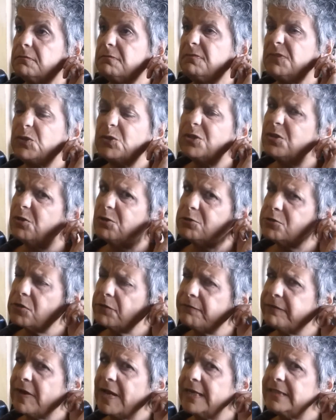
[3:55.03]
You can
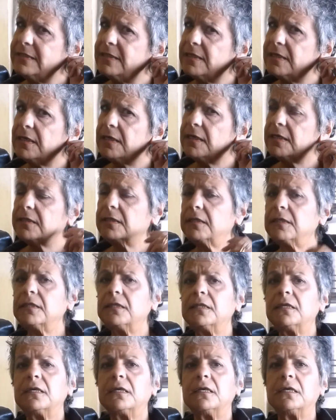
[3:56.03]
also find it
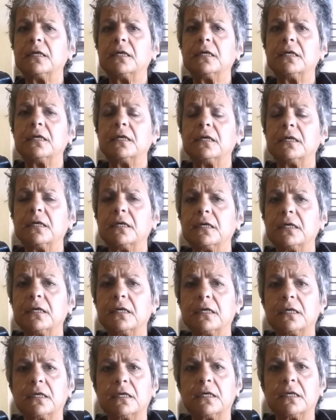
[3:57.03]
in
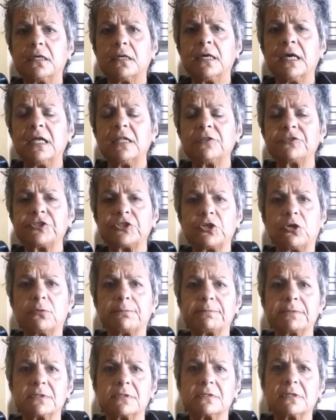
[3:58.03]
health
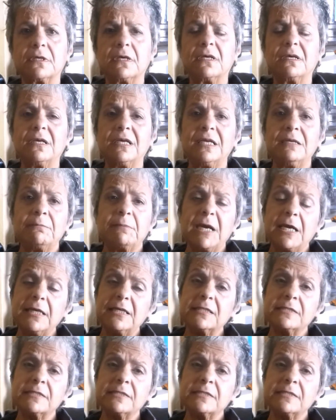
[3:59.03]
shops. In my